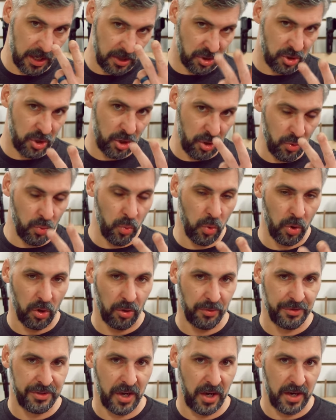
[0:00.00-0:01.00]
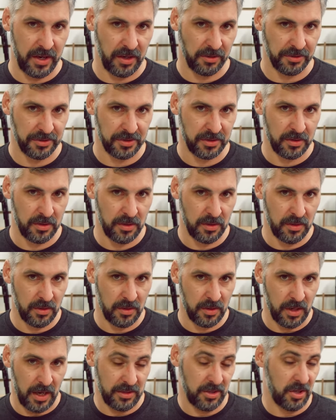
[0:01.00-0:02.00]
and 2 world titles.
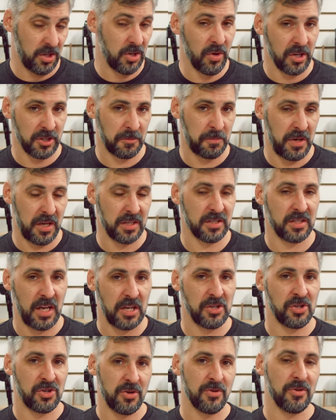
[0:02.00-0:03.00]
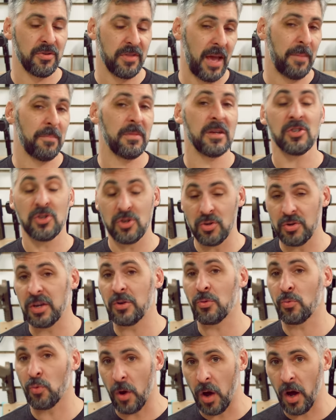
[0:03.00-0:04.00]
As a USPSA shooter, that means you
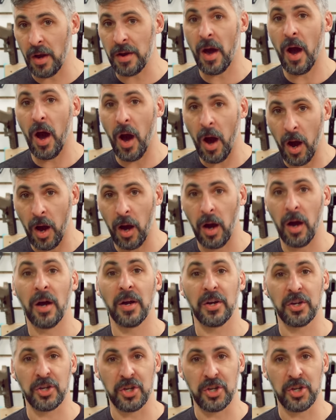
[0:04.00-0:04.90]
can run a